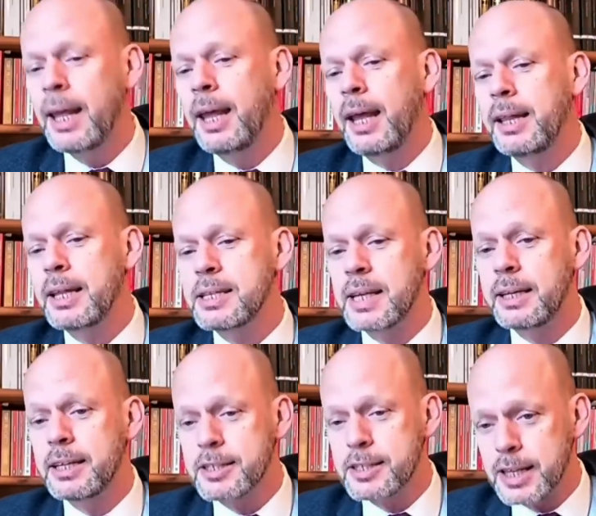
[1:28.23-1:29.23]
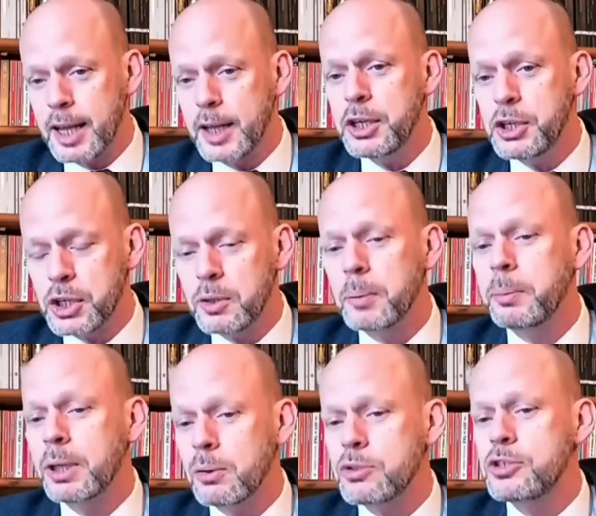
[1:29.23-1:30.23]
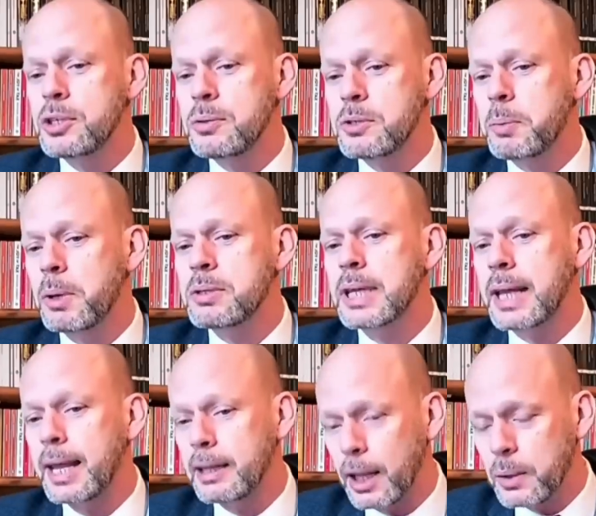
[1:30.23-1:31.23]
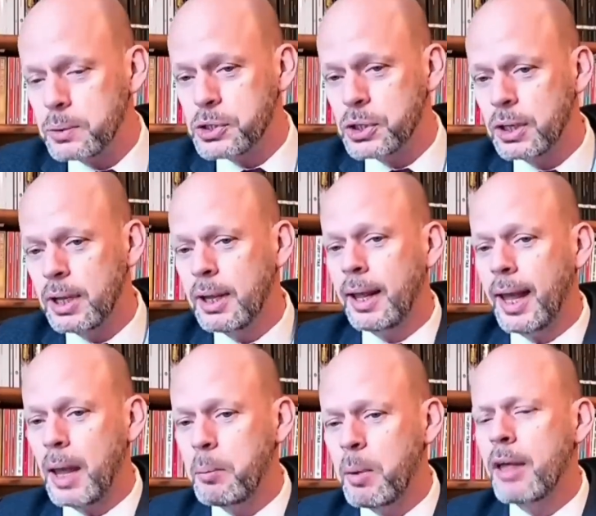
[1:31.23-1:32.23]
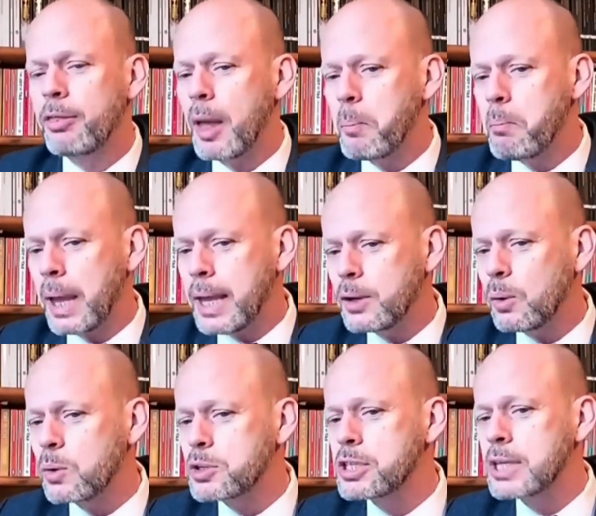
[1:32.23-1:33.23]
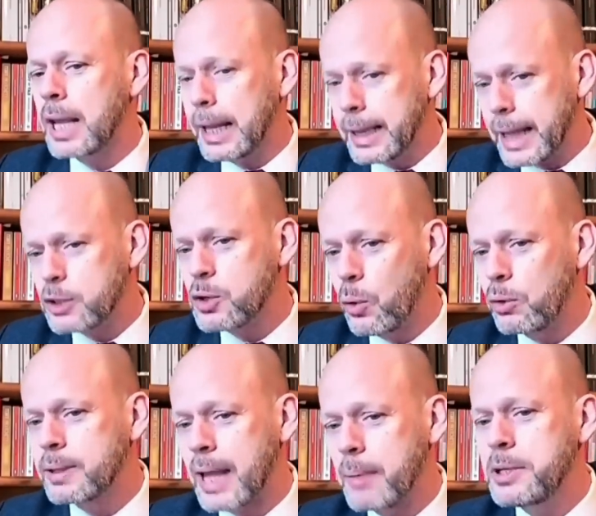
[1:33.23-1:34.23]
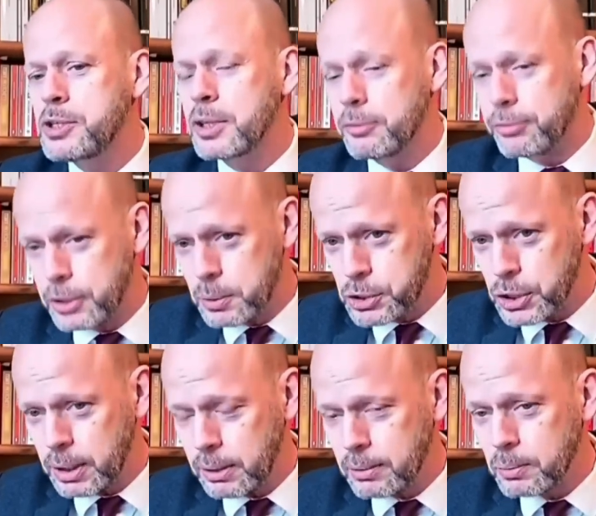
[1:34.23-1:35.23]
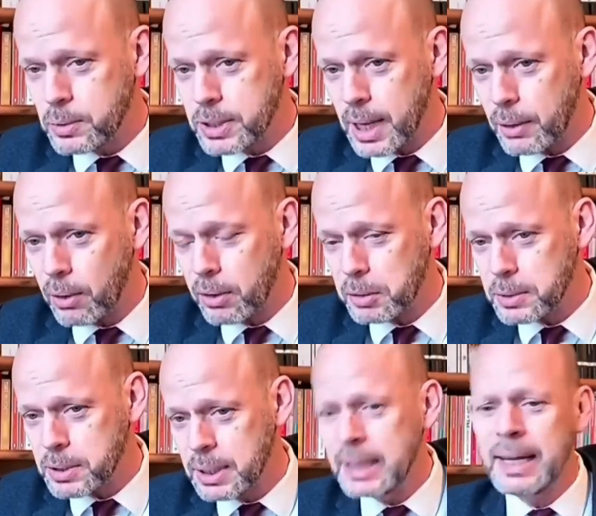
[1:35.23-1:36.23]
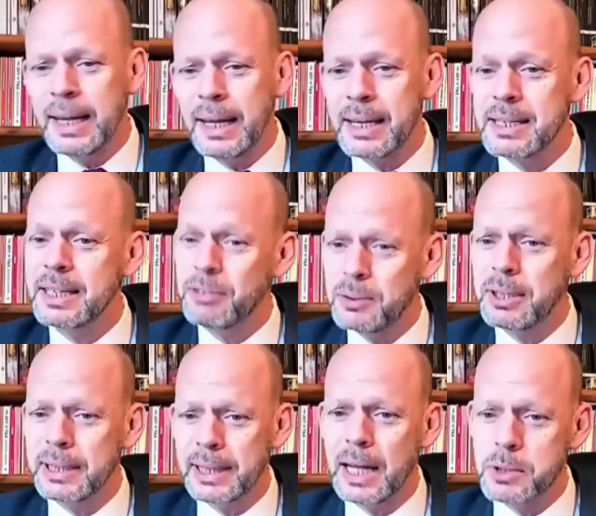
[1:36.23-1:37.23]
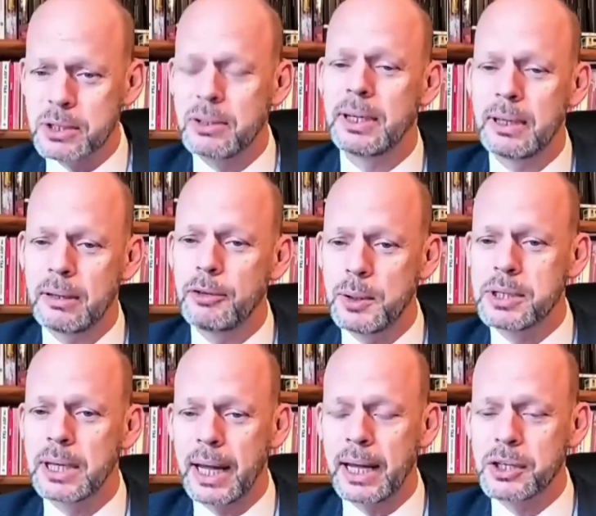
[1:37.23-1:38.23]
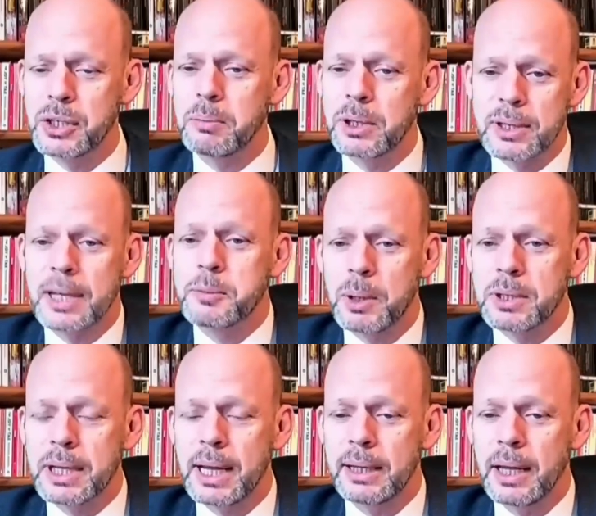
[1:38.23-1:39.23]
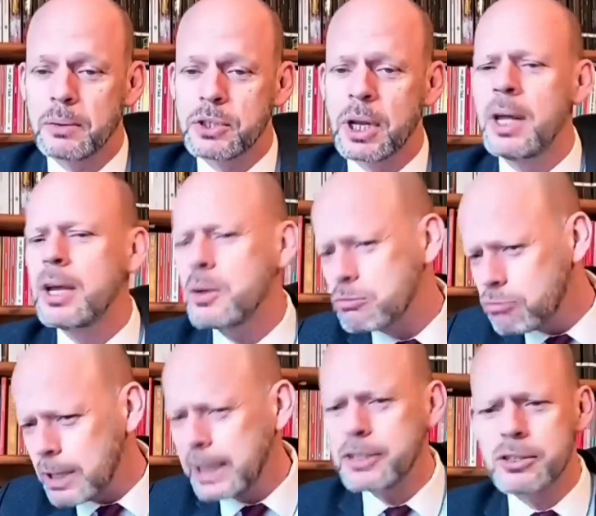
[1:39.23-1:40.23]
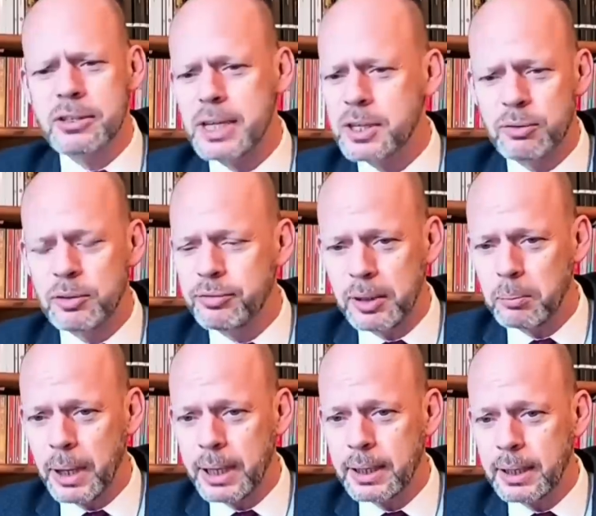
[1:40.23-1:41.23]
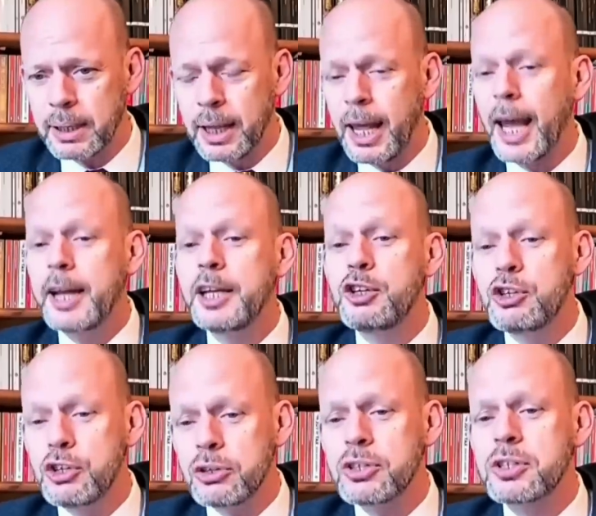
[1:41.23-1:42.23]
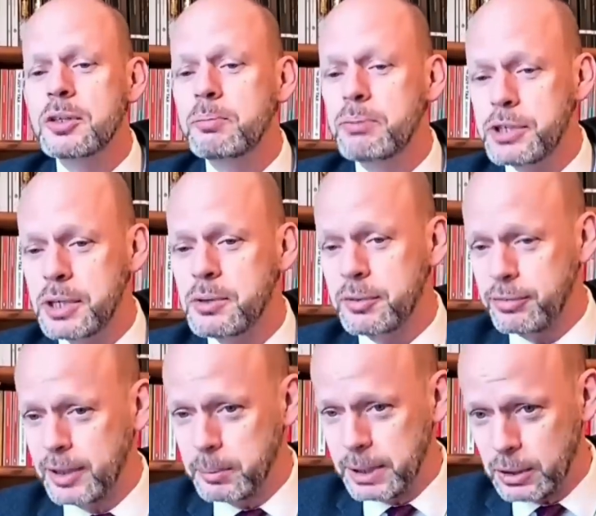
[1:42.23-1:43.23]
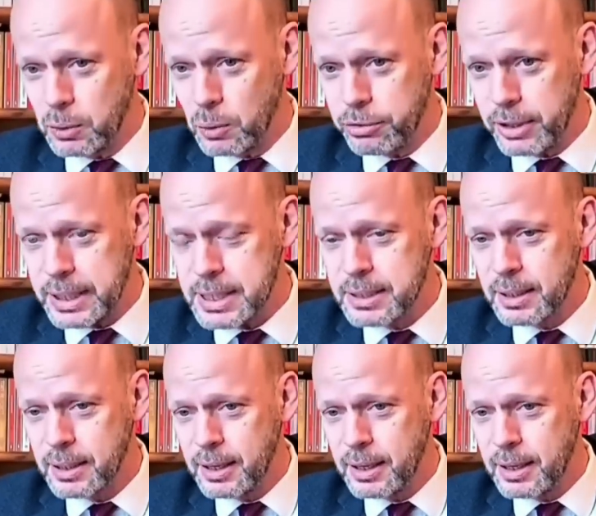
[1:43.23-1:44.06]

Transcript: And they said it's an issue that because you spoke to Ken Loach, um, that may cause us electoral damage in future, was their argument. I said, if you think Labour's going to lose an election, because I spoke to Ken Loach, he was a really successful filmmaker, and he just produced a film in the Northeast.